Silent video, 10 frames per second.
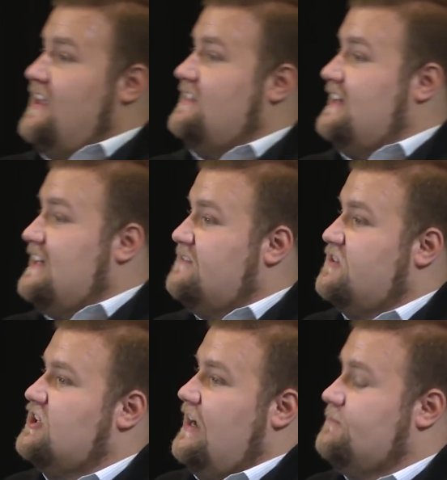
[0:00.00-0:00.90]
they need to
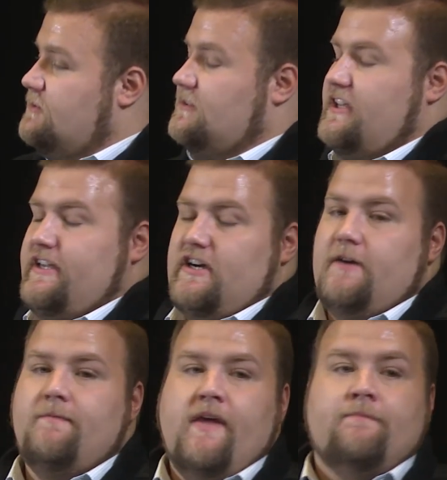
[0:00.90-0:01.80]
feel comfortable
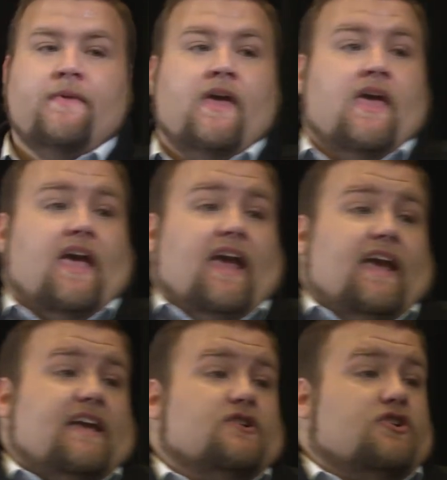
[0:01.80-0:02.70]
here.
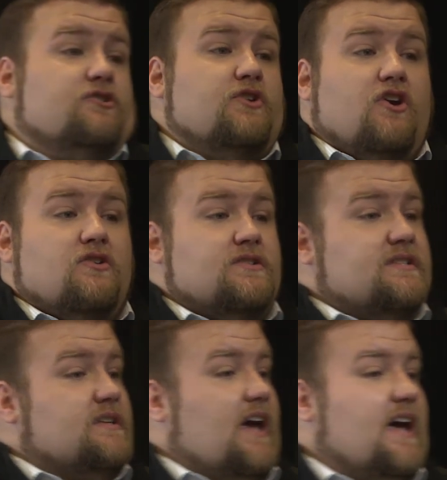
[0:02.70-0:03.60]
And who
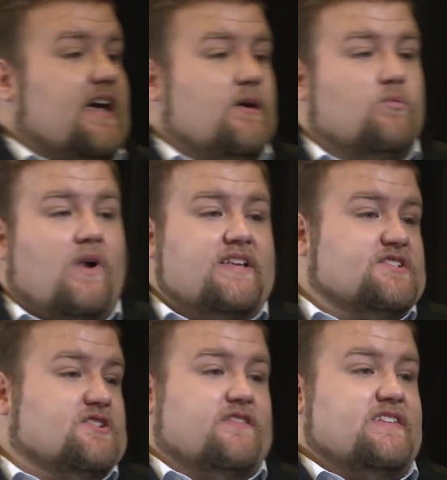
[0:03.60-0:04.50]
knows what
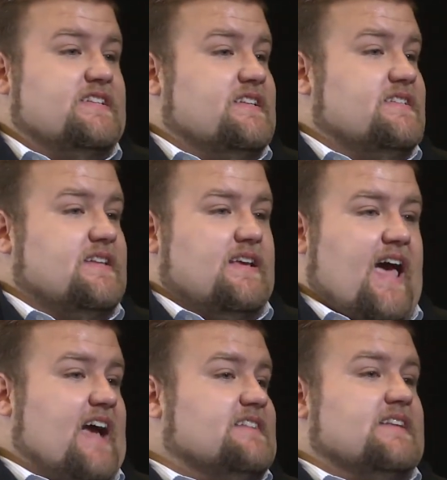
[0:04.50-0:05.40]

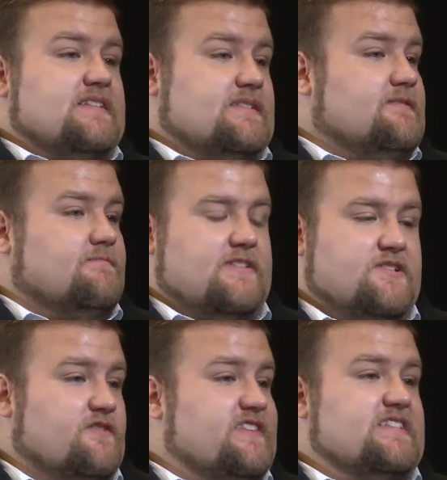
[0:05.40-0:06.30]
access to
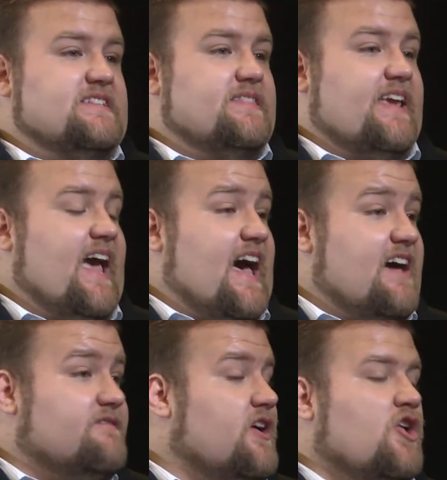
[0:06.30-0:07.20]
services that they
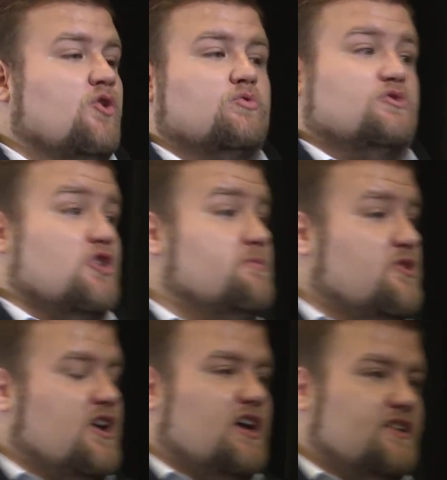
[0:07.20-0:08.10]
have.
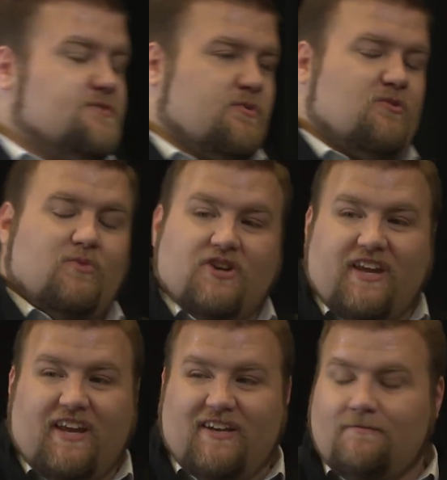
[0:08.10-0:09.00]
Robocalls weren't
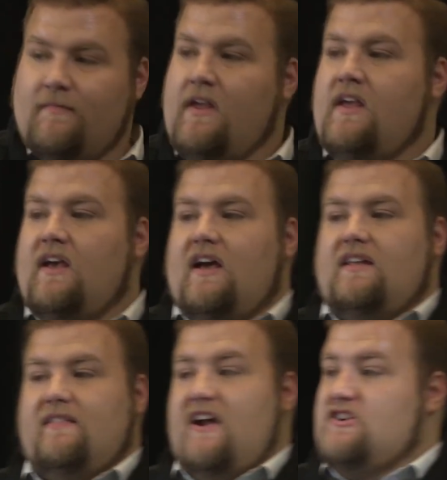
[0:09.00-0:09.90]
working,
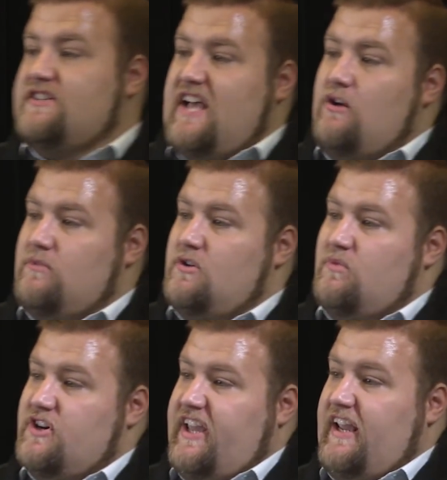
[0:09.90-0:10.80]
letters out weren't
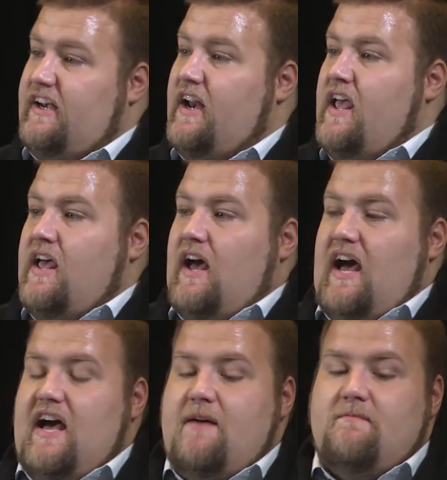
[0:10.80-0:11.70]
working,
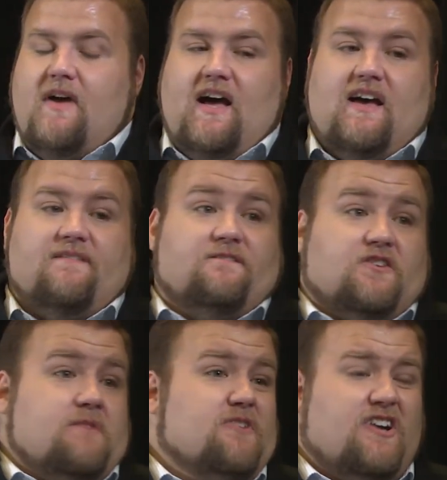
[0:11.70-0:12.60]
a
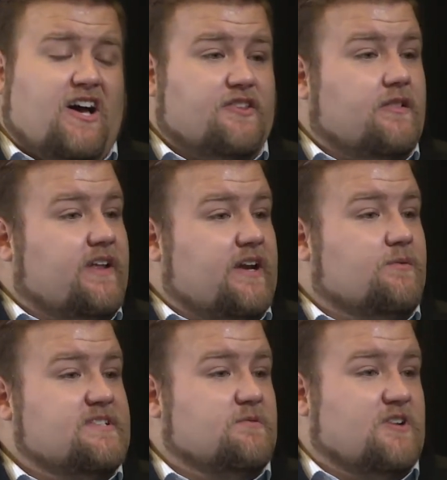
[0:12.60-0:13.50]
free mental health clinic
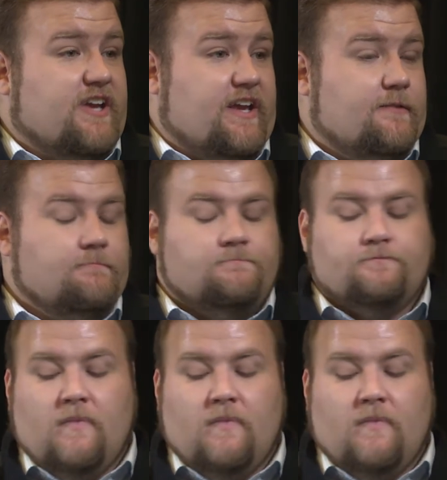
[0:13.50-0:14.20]
wasn't working.